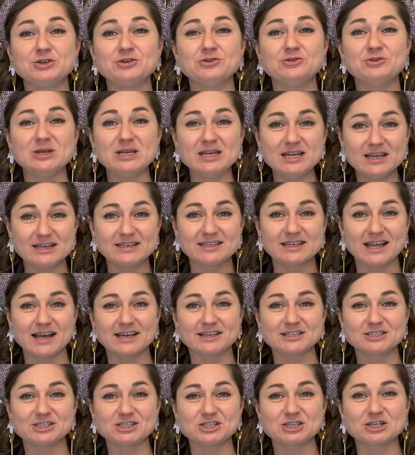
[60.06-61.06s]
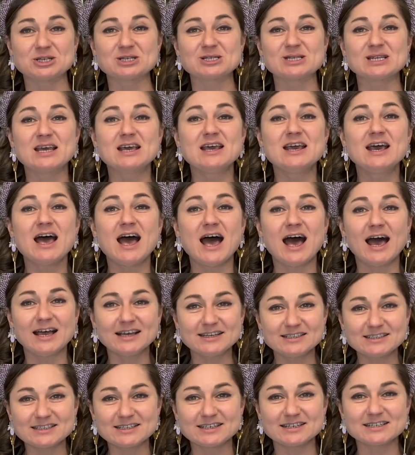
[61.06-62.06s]
unique textures
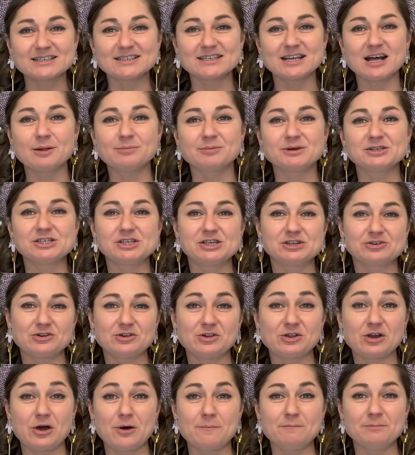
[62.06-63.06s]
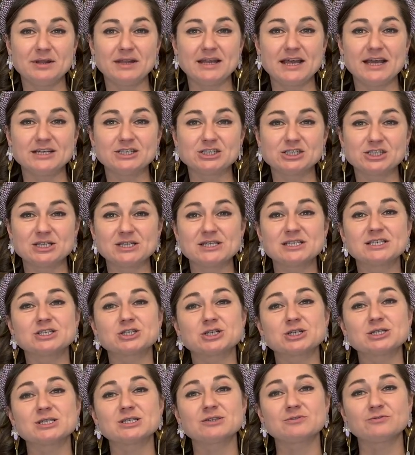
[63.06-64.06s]
and textile material combinations,
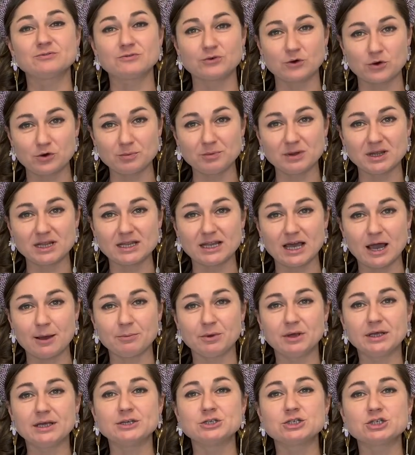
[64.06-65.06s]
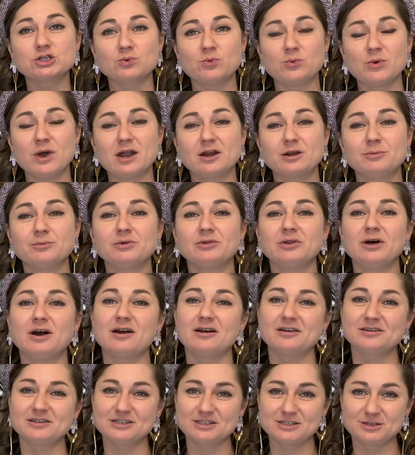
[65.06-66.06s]
transforming them into wearable
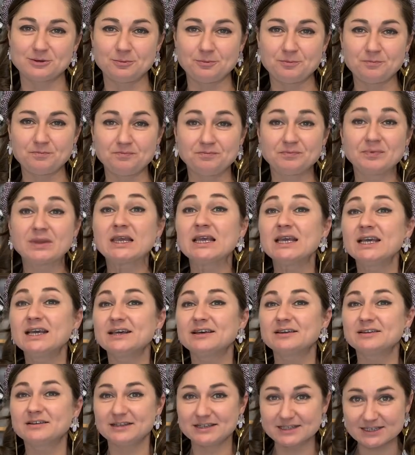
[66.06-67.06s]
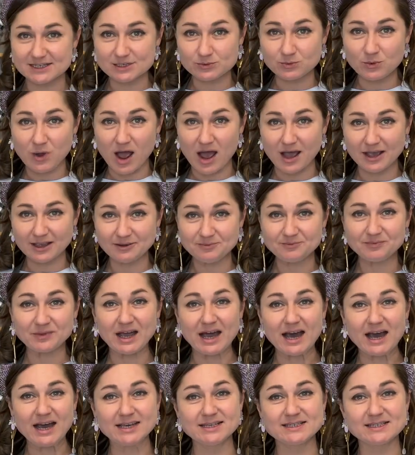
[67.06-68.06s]
art. This is why
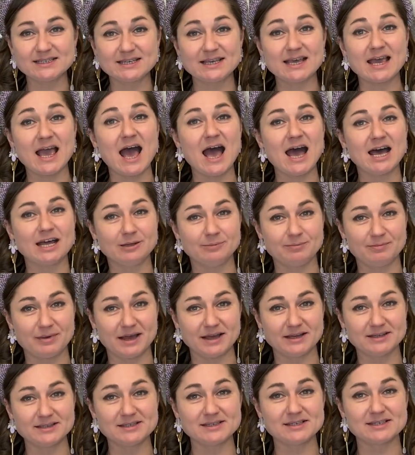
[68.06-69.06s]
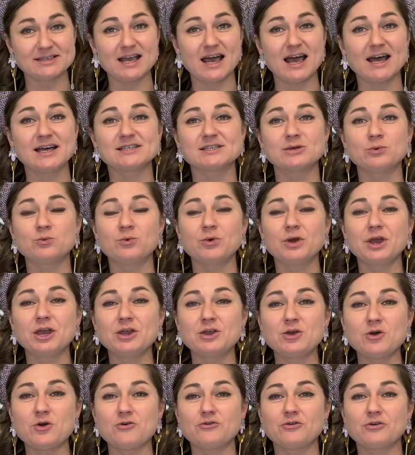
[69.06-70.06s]
I see headbands as a way
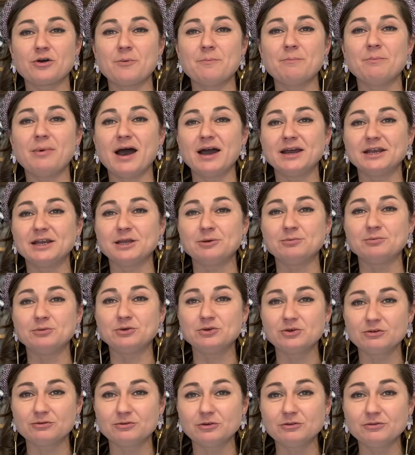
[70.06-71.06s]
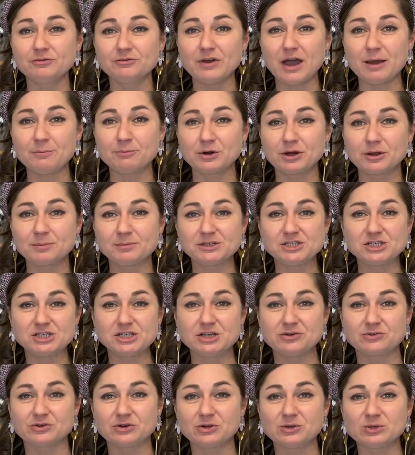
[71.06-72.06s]
of combining beautiful fabric
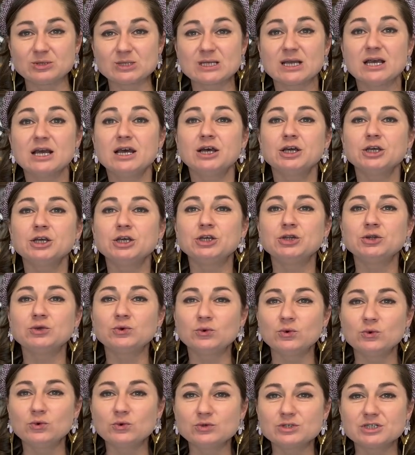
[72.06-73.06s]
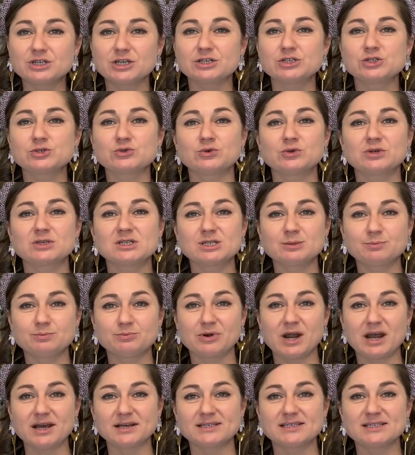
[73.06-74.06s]
materials in order to
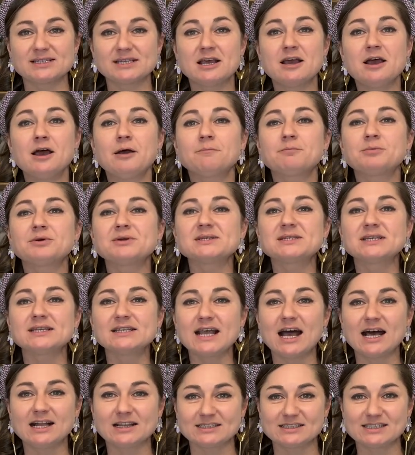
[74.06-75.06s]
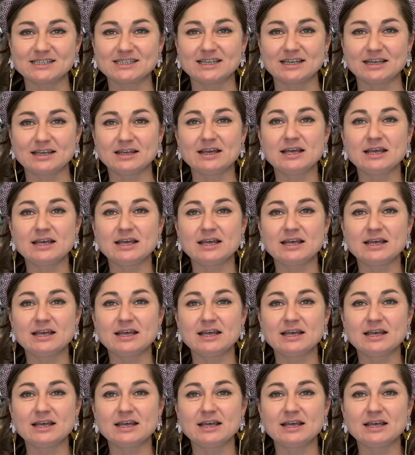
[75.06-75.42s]
express personality.